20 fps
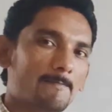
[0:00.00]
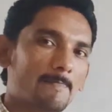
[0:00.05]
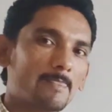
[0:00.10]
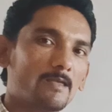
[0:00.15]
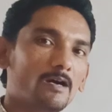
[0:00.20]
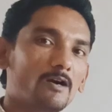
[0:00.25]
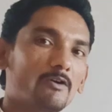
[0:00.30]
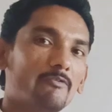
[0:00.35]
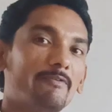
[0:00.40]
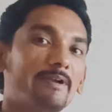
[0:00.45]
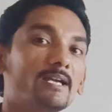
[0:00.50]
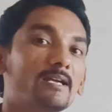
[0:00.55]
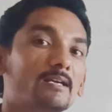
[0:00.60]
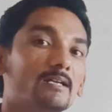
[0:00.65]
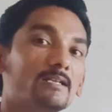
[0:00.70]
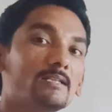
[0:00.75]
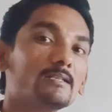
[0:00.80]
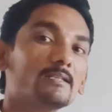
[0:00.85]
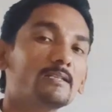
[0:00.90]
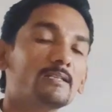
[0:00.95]
a
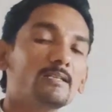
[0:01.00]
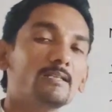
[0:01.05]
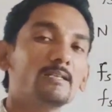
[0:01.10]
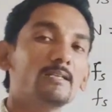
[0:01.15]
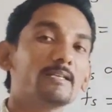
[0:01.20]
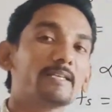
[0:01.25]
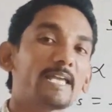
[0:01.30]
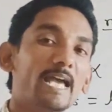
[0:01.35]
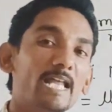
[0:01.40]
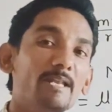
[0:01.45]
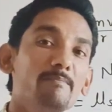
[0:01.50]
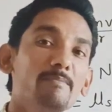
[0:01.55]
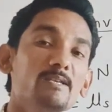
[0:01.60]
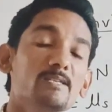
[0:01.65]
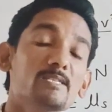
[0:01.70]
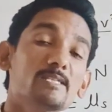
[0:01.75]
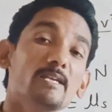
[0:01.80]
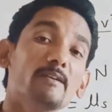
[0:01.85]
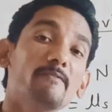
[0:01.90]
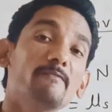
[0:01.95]
vehicle can
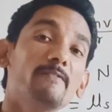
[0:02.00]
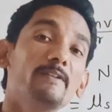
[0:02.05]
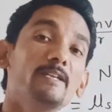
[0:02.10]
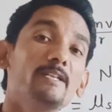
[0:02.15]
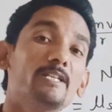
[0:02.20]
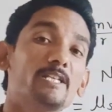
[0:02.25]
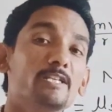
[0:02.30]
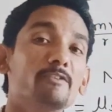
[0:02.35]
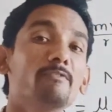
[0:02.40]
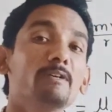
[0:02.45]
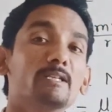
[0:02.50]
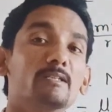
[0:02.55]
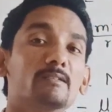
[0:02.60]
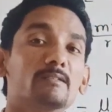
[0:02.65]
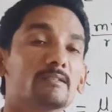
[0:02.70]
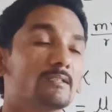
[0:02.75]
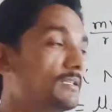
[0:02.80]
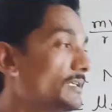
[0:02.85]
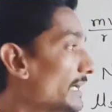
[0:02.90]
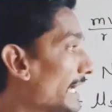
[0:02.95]
be safely
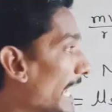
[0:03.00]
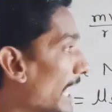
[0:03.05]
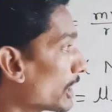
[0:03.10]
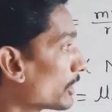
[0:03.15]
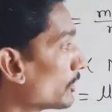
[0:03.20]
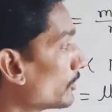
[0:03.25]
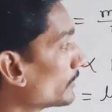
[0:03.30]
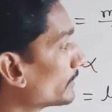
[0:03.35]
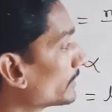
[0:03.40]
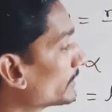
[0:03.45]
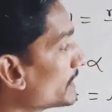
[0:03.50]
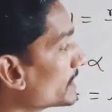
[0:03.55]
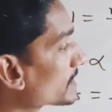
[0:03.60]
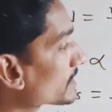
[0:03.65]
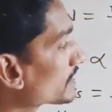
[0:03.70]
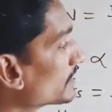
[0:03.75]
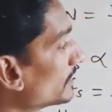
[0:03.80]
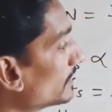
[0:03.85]
driven along this,